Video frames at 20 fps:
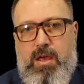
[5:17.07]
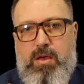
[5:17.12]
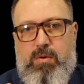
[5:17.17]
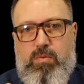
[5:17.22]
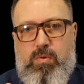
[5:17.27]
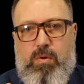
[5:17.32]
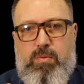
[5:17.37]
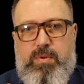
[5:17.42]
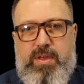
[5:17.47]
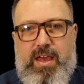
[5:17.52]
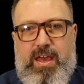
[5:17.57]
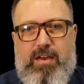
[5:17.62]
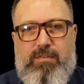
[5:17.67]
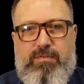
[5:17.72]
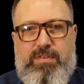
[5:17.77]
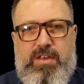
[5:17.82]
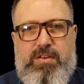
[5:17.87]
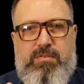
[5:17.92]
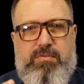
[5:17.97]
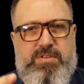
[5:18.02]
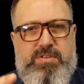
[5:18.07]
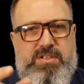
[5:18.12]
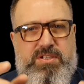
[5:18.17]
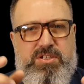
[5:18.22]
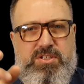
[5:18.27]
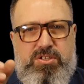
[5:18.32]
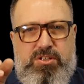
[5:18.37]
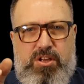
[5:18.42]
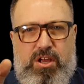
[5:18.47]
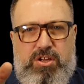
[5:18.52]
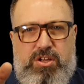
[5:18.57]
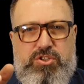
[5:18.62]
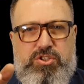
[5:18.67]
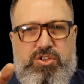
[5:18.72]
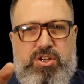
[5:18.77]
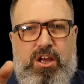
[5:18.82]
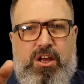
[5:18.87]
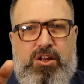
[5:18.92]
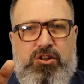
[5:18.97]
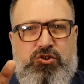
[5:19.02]
what we have here is
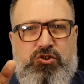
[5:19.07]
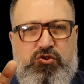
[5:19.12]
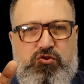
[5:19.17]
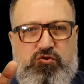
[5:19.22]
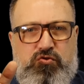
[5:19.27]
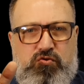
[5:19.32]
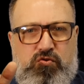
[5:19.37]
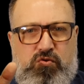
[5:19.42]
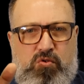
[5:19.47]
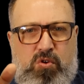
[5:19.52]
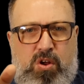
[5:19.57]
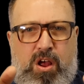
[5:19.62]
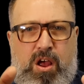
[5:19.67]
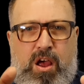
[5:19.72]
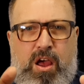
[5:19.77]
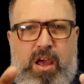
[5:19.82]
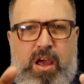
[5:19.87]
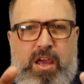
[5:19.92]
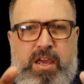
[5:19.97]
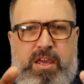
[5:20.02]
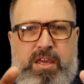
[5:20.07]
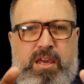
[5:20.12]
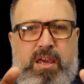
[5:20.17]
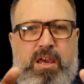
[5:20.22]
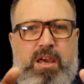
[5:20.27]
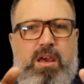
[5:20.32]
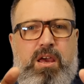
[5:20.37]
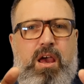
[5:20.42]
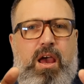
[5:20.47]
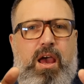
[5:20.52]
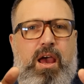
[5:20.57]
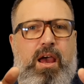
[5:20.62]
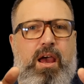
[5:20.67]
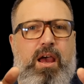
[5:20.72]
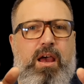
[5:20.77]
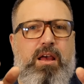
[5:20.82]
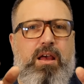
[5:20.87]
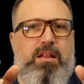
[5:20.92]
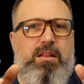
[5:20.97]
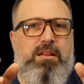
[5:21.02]
such a dry,
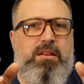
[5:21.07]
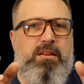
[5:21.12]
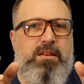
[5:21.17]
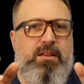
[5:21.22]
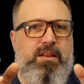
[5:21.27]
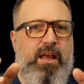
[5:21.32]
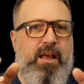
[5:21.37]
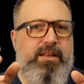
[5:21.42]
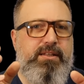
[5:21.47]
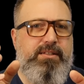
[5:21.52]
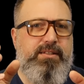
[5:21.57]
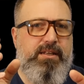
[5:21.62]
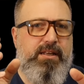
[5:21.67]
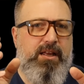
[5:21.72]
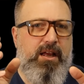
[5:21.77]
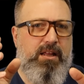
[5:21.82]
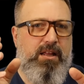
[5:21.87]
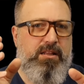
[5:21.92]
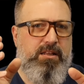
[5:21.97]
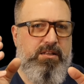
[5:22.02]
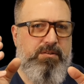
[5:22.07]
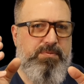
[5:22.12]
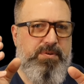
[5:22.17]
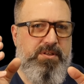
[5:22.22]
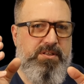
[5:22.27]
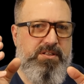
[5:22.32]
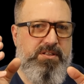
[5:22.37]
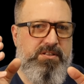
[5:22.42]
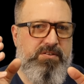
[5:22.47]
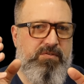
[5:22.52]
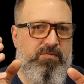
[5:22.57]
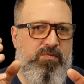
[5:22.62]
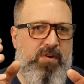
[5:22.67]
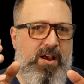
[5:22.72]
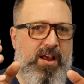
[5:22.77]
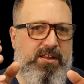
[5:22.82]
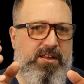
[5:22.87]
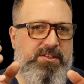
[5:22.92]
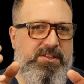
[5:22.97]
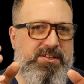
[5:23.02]
uh, lighter colored pieces of
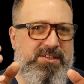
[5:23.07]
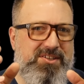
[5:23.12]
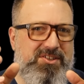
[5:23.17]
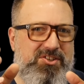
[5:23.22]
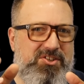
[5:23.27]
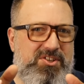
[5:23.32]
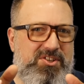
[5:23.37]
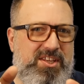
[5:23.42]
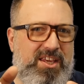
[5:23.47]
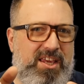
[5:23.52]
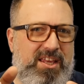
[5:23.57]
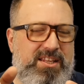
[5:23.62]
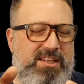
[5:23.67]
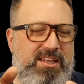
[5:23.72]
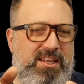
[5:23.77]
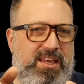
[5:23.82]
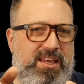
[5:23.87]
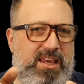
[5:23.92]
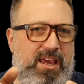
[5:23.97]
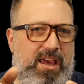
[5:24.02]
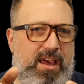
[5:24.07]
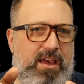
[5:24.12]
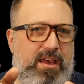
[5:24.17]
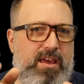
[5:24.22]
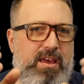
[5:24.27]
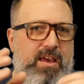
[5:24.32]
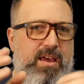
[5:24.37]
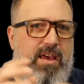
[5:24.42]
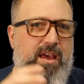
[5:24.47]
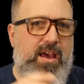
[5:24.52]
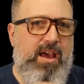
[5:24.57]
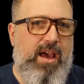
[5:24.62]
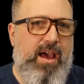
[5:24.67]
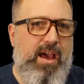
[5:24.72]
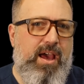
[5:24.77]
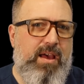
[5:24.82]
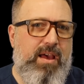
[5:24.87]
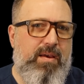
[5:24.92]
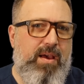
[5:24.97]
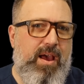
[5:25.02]
wax and skin here uh,